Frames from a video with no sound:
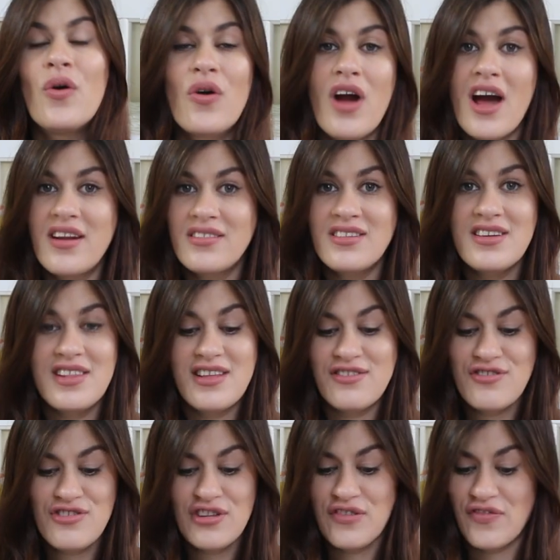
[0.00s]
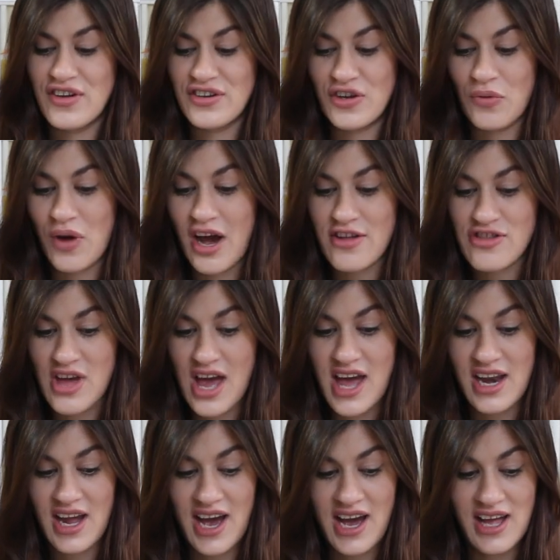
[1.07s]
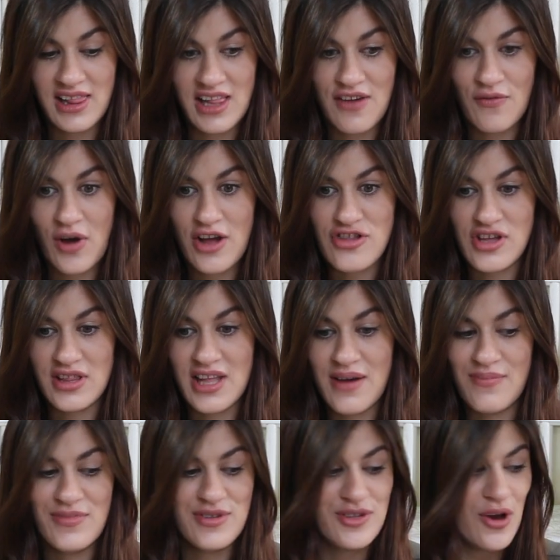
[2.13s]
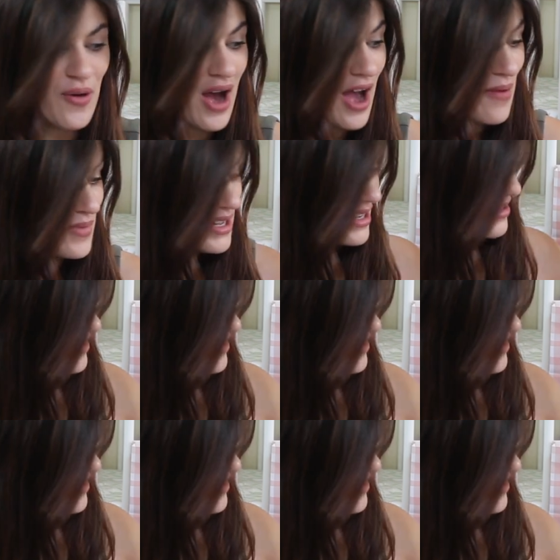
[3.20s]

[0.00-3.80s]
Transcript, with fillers: Or honestly, these are just fun to watch and I love watching them. So I'm gonna